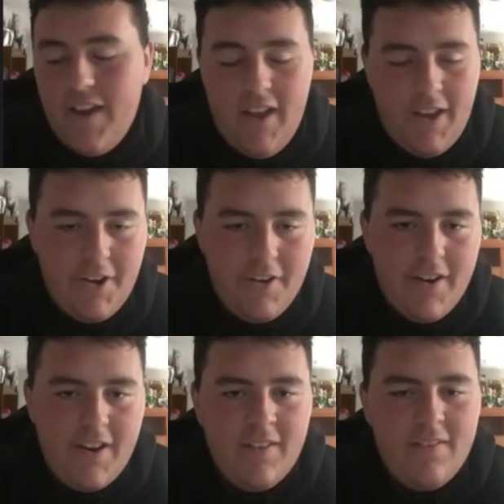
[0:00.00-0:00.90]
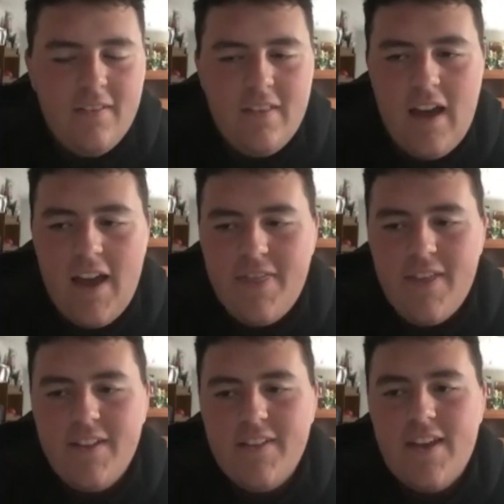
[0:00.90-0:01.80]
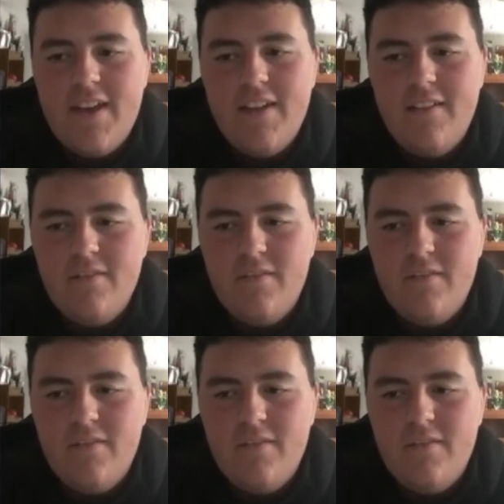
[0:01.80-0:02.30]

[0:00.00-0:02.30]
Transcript: I agree. I think that